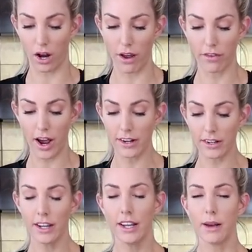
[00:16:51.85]
I find
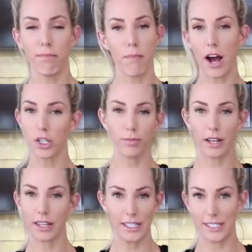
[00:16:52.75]
it much
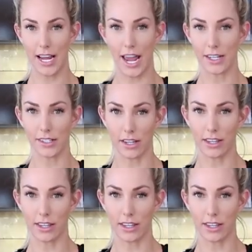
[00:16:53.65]
better than dates.